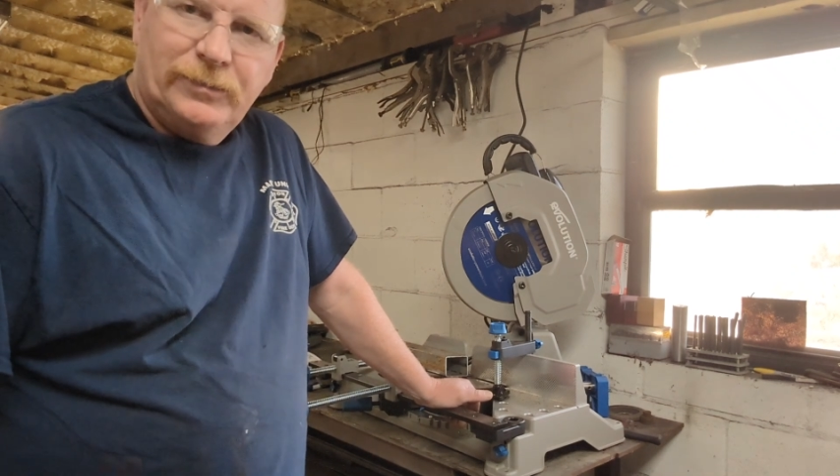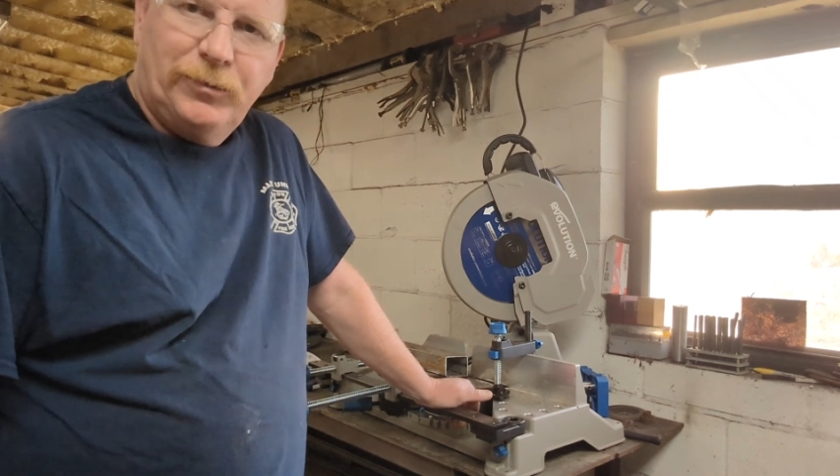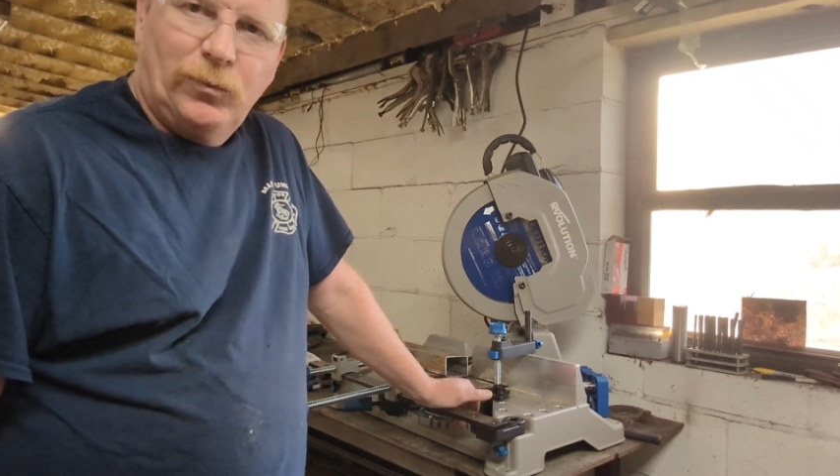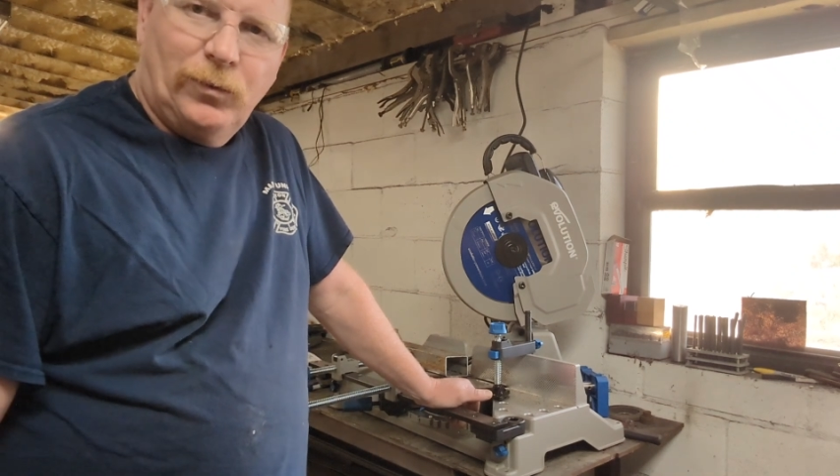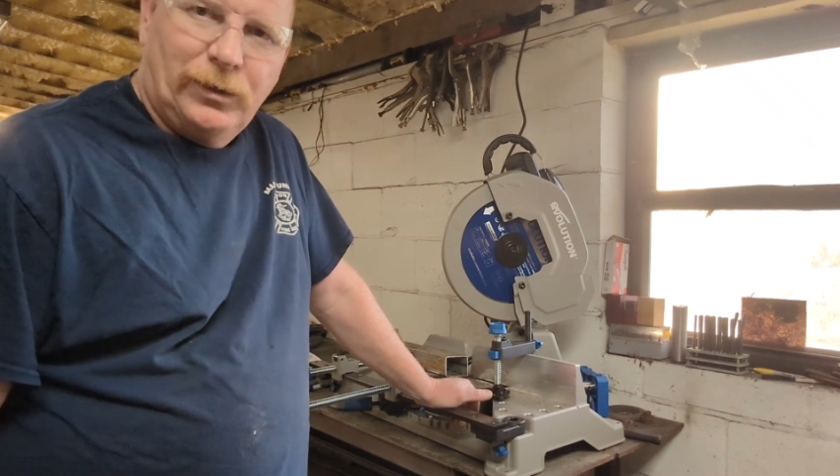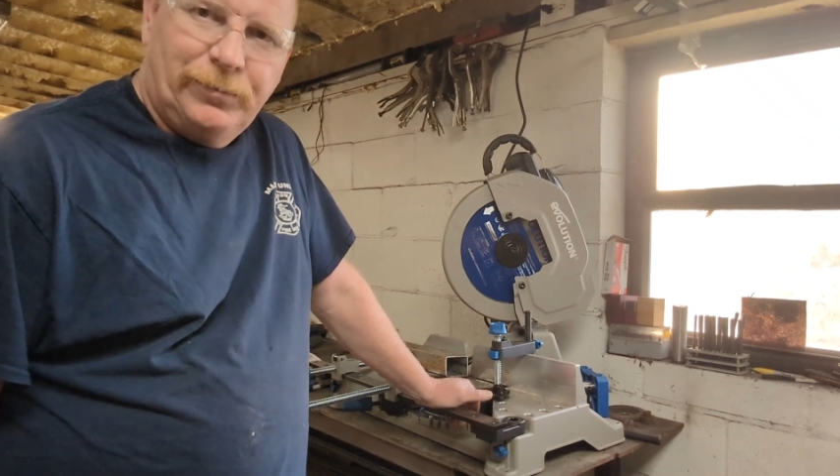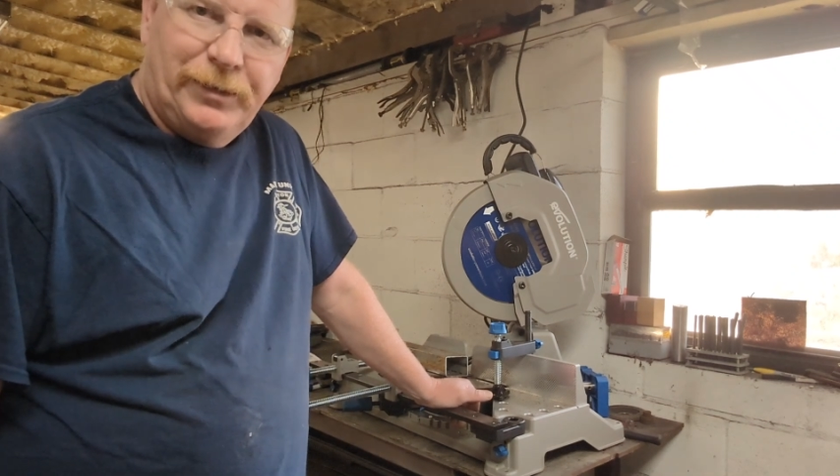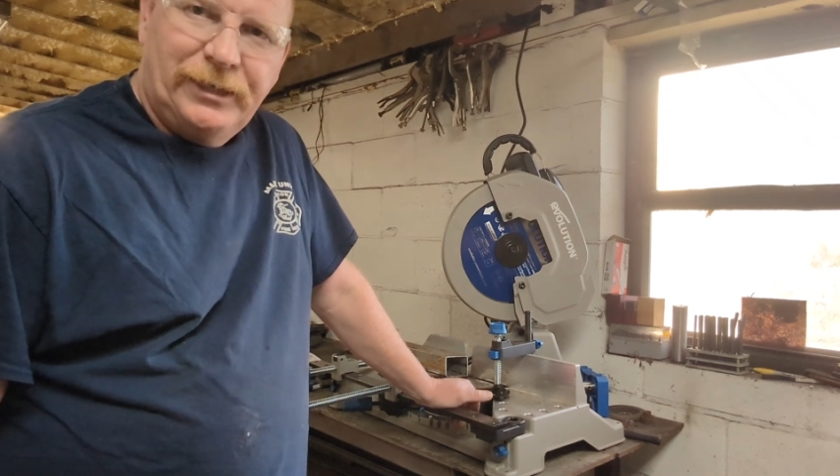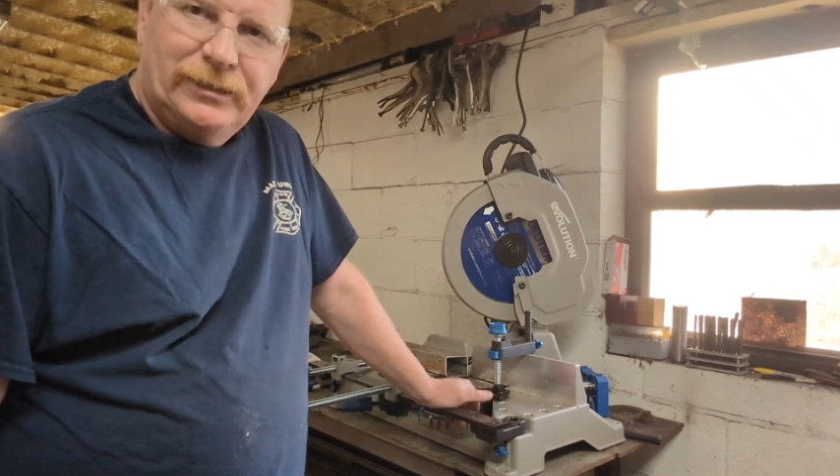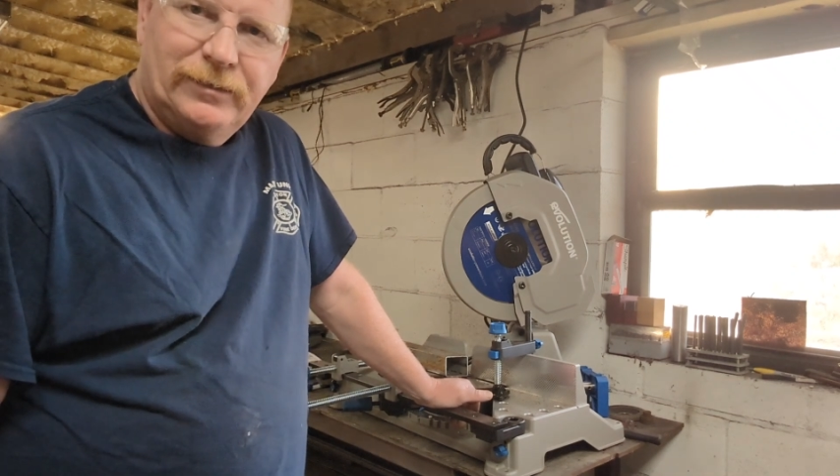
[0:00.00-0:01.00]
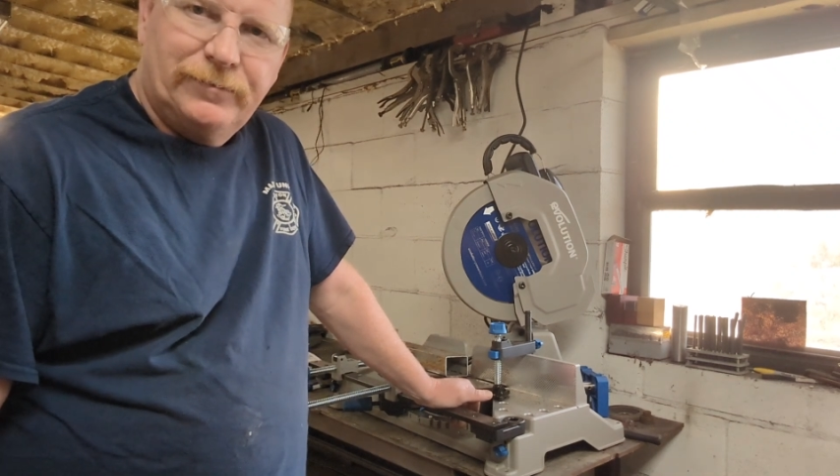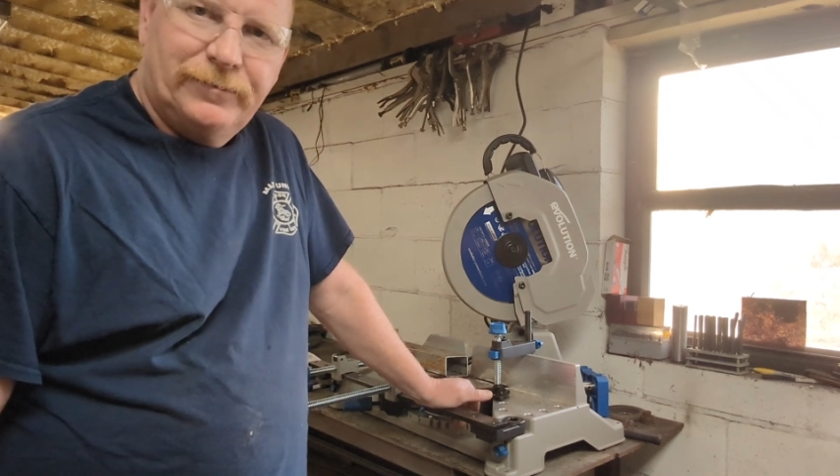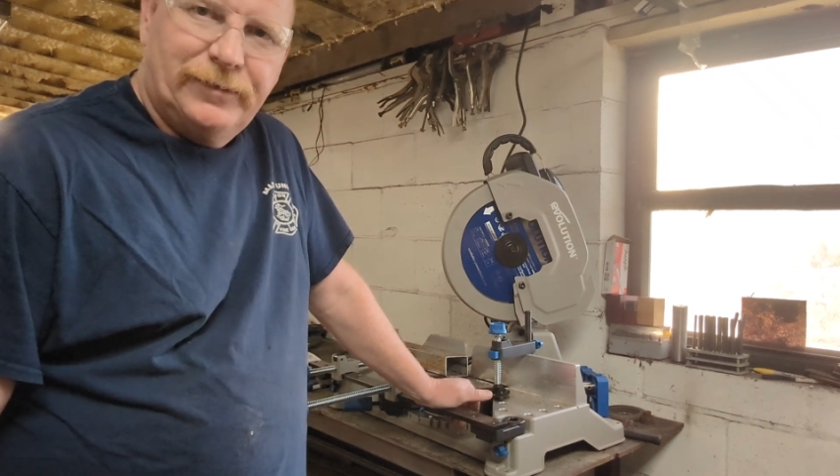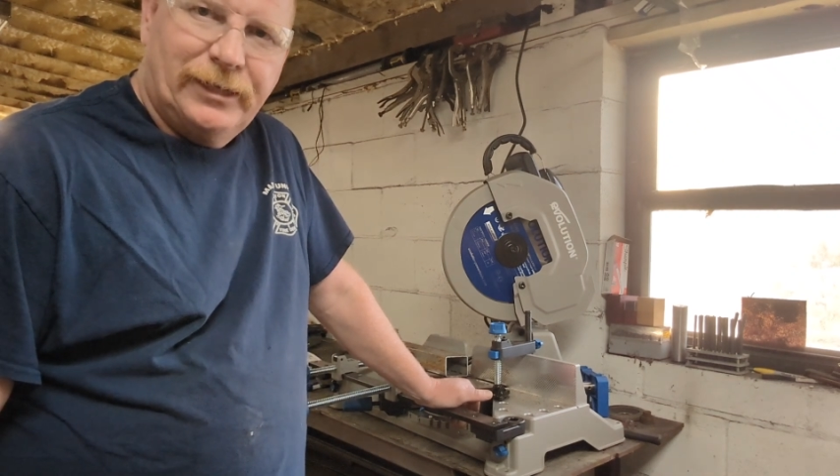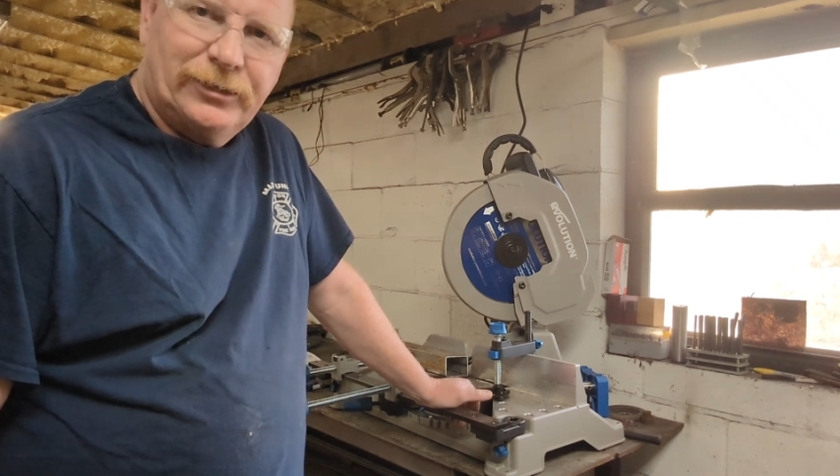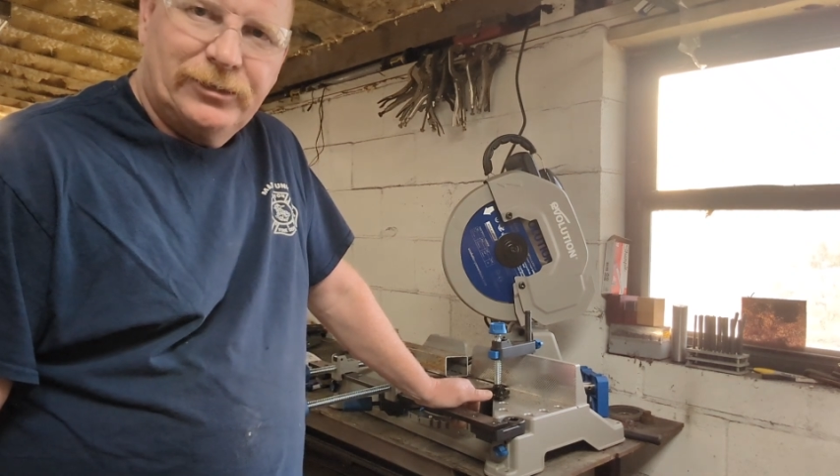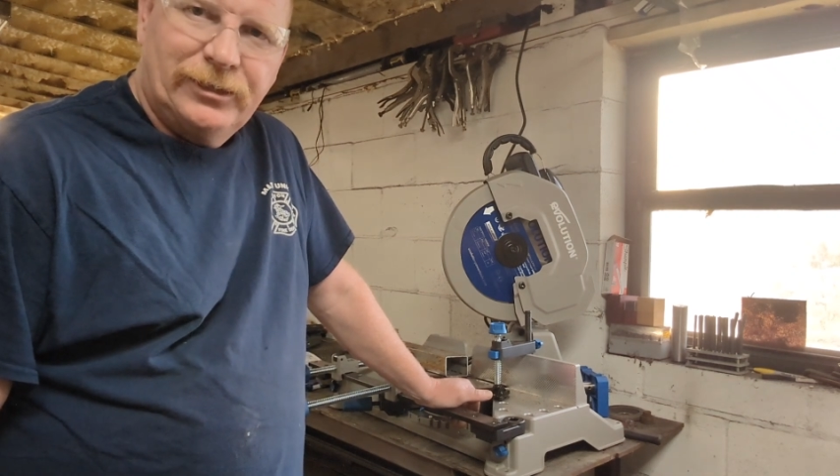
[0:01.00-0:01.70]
put one piece of thicker